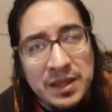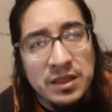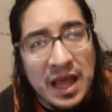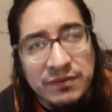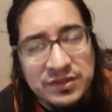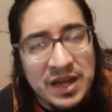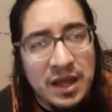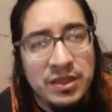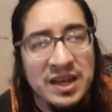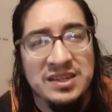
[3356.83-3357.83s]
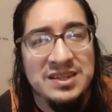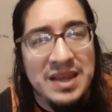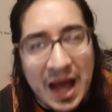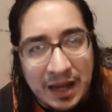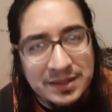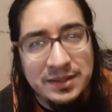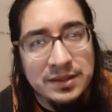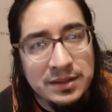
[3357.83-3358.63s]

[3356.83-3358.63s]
lifestyle that it's not.